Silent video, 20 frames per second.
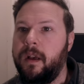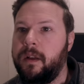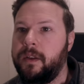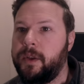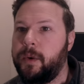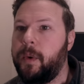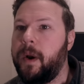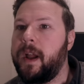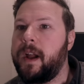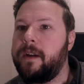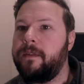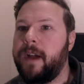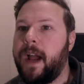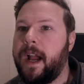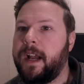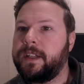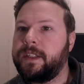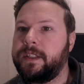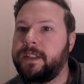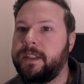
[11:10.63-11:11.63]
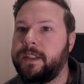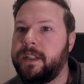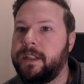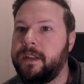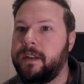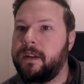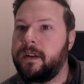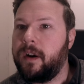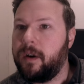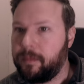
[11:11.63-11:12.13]
The way I've actually,
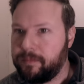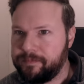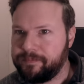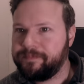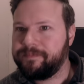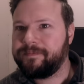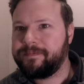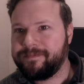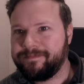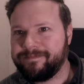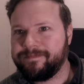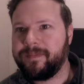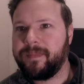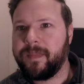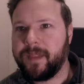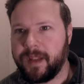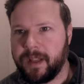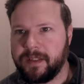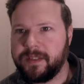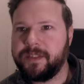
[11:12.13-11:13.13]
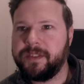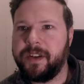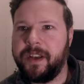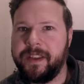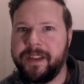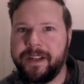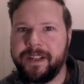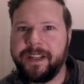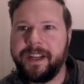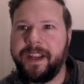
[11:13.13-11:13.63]
oh, let's try
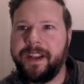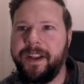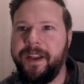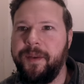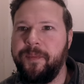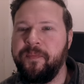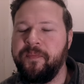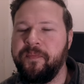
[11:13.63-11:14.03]
that again.